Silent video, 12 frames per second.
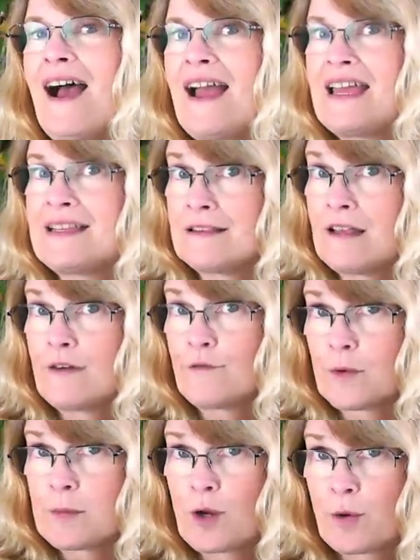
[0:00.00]
a love
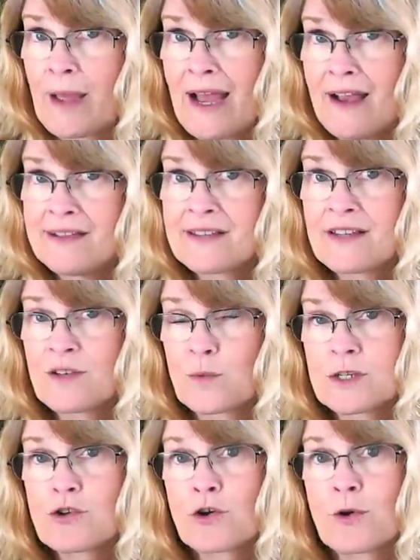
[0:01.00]
from your past can
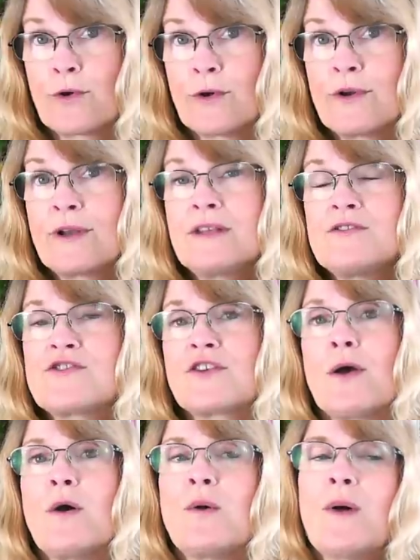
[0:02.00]
return.
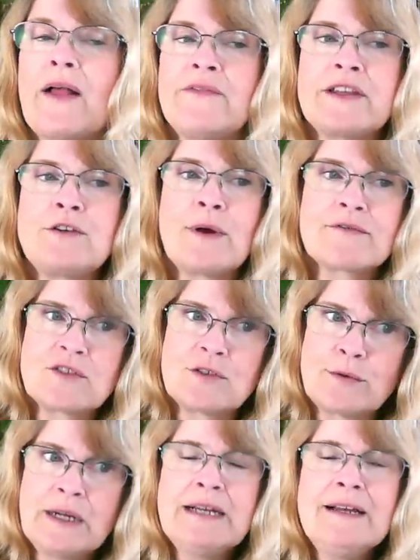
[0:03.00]
So, and then you have
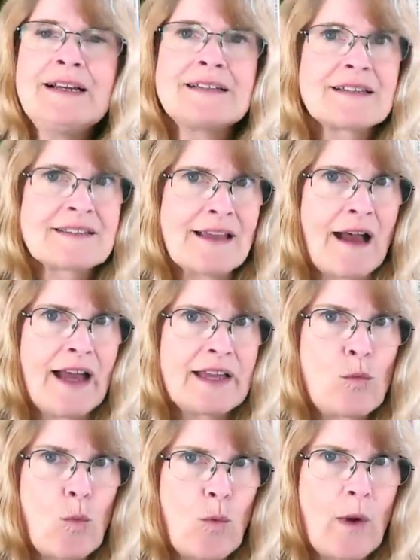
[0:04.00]
to
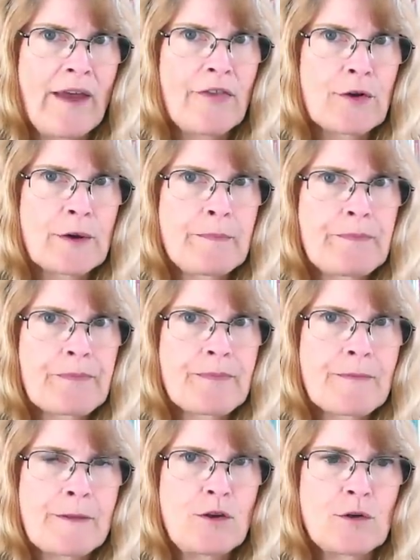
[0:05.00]
decide whether
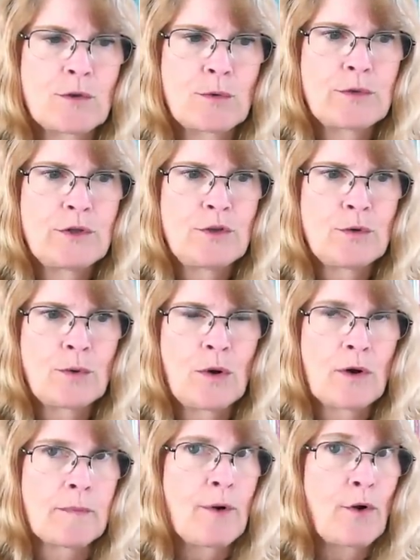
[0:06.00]
you know you
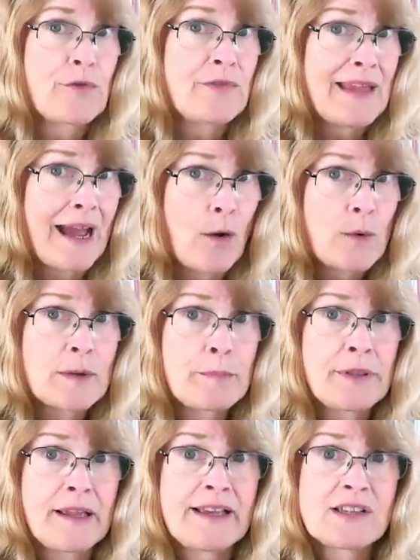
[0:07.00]
are both now in a
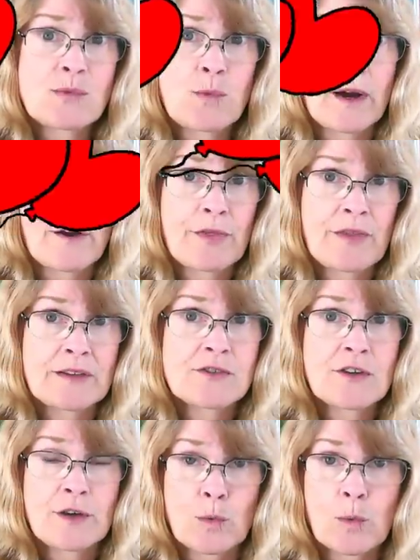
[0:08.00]
place where things
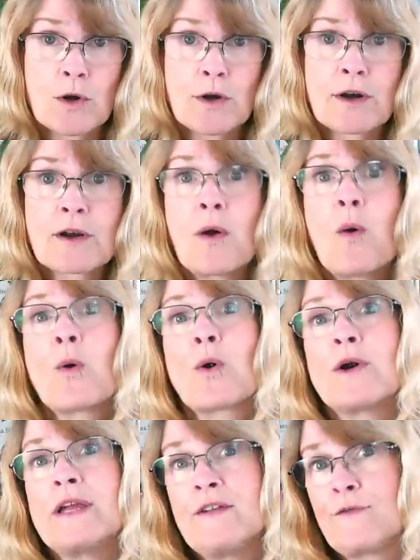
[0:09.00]
could work
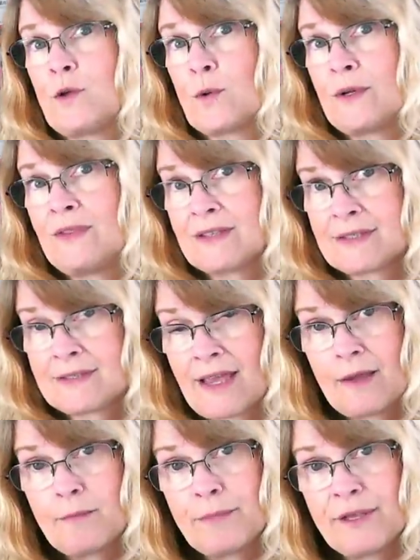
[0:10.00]
or if you're in the
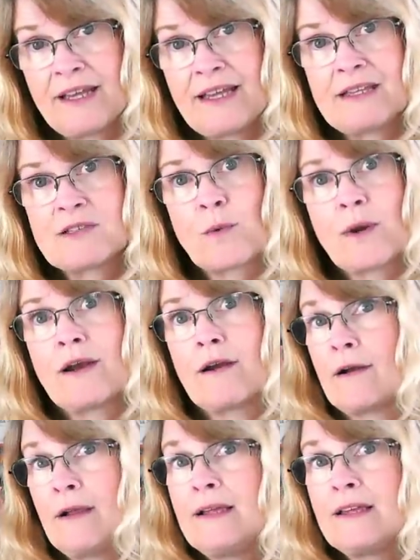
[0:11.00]
same place
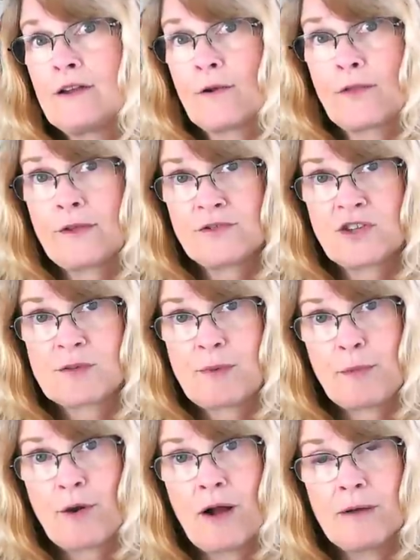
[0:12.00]
where you know there'll just
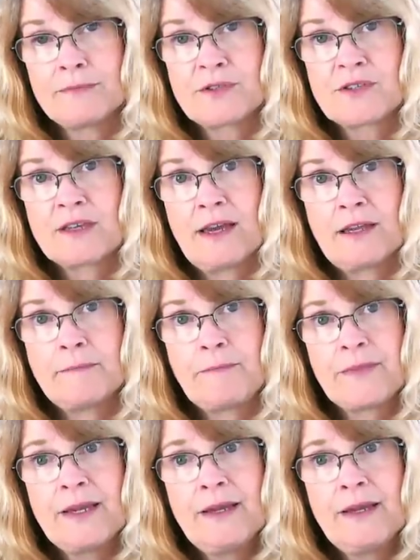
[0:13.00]
be problems again